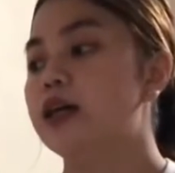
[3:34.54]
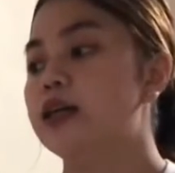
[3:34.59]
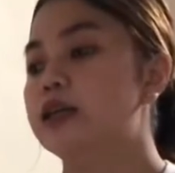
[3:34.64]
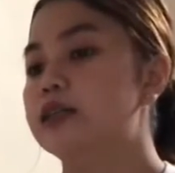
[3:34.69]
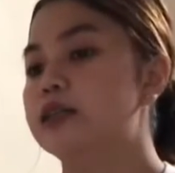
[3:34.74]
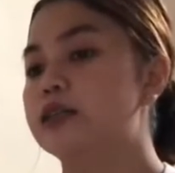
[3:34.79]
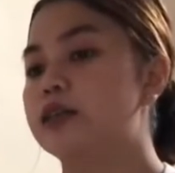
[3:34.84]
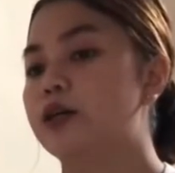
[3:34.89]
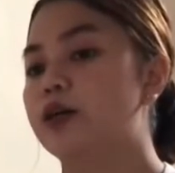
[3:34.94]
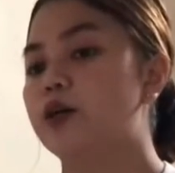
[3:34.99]

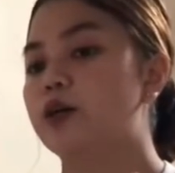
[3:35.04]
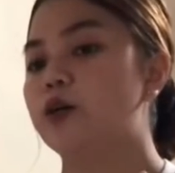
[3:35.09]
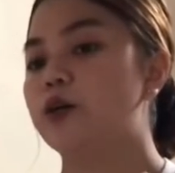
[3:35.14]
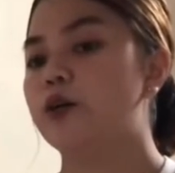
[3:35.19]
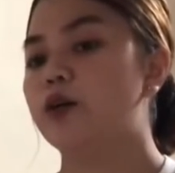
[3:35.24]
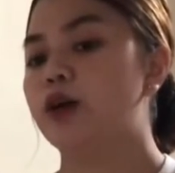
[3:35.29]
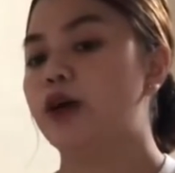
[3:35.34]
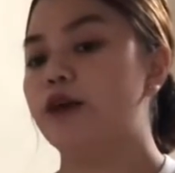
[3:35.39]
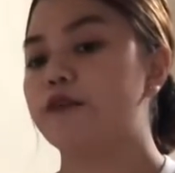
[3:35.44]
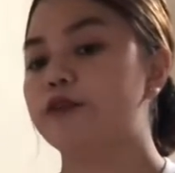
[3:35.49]
So
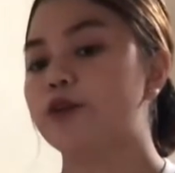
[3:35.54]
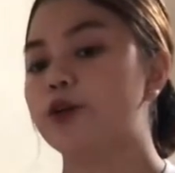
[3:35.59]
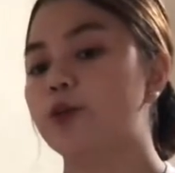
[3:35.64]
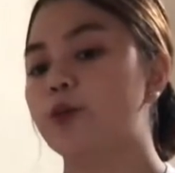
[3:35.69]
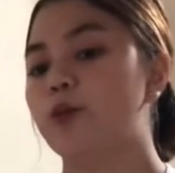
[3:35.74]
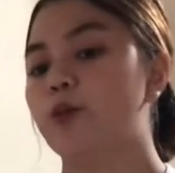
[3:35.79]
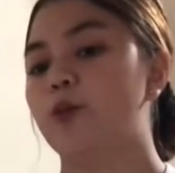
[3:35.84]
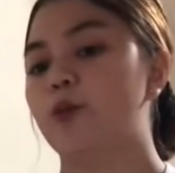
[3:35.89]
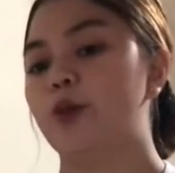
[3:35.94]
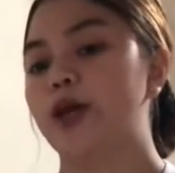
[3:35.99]
after
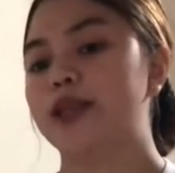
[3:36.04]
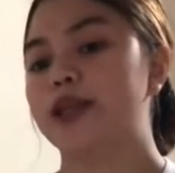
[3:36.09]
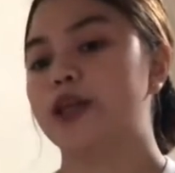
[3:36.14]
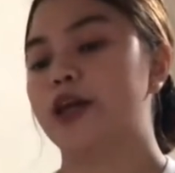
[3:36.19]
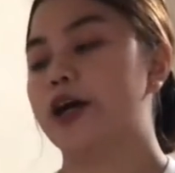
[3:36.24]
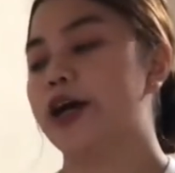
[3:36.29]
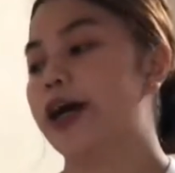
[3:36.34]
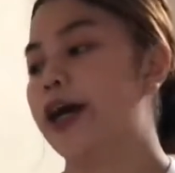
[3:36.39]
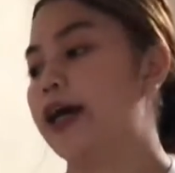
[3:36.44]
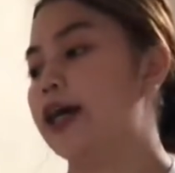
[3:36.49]
wetting our
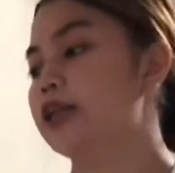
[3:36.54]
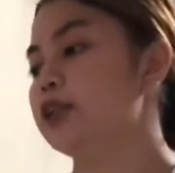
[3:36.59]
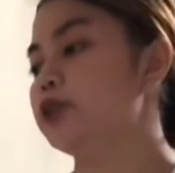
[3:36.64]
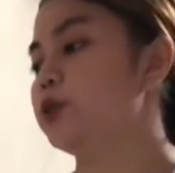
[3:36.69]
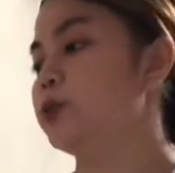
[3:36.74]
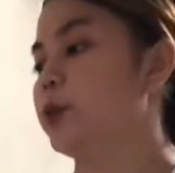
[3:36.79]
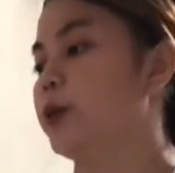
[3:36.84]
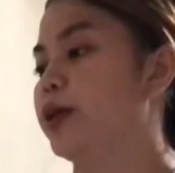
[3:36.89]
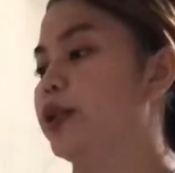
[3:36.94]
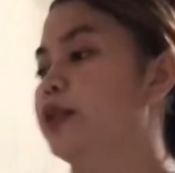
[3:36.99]
hands, we
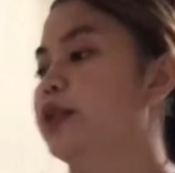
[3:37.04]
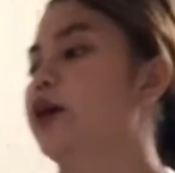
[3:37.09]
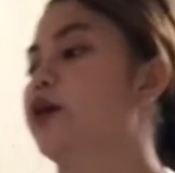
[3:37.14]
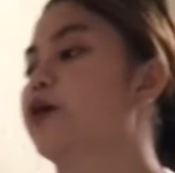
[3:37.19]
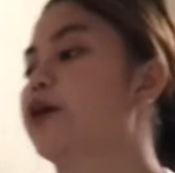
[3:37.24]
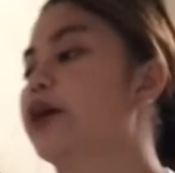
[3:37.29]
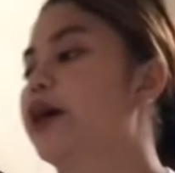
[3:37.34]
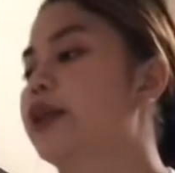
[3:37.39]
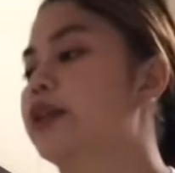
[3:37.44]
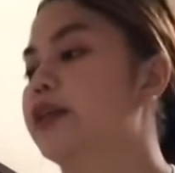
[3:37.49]
will now
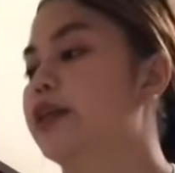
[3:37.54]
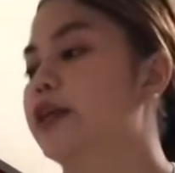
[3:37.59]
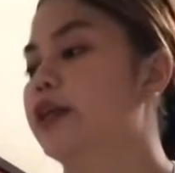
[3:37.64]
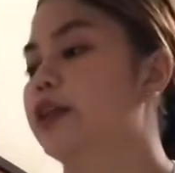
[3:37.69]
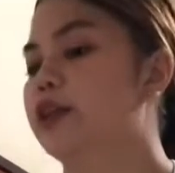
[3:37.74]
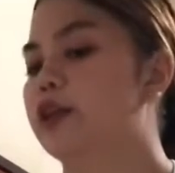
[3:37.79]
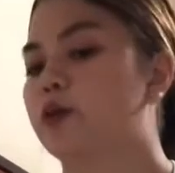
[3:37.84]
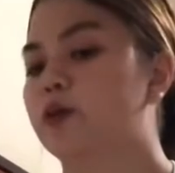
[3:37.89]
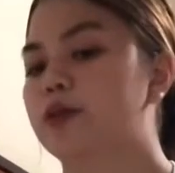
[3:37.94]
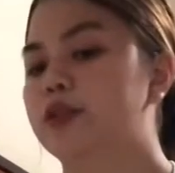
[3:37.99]
get the
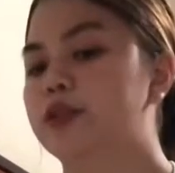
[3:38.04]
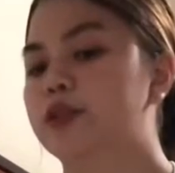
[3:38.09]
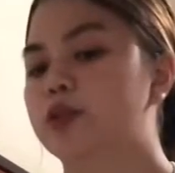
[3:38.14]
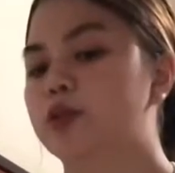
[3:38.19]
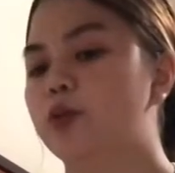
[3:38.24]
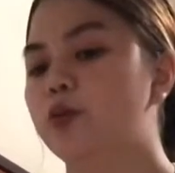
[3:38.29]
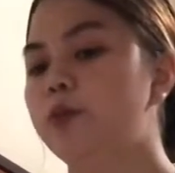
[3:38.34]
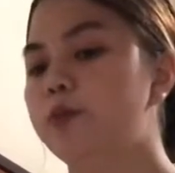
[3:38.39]
liquid soap.